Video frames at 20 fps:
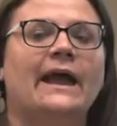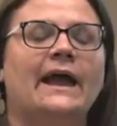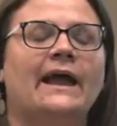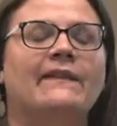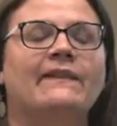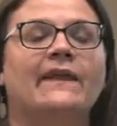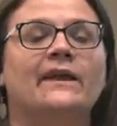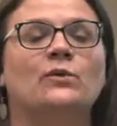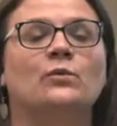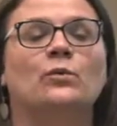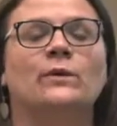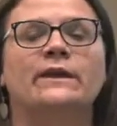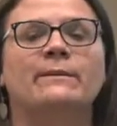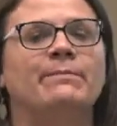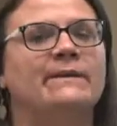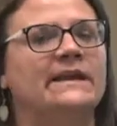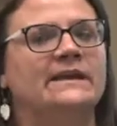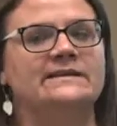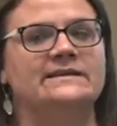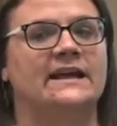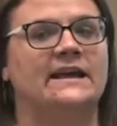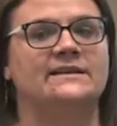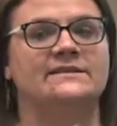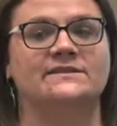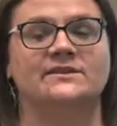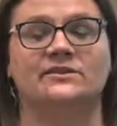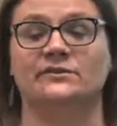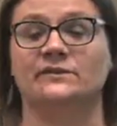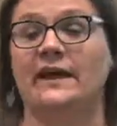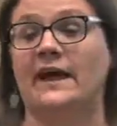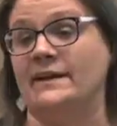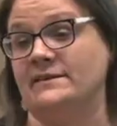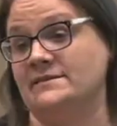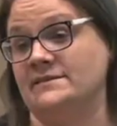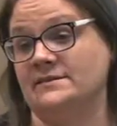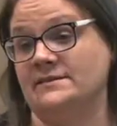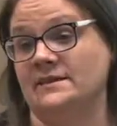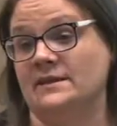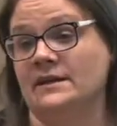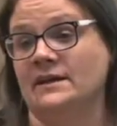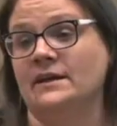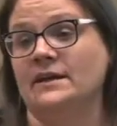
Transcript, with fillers: And then repeat tests are less.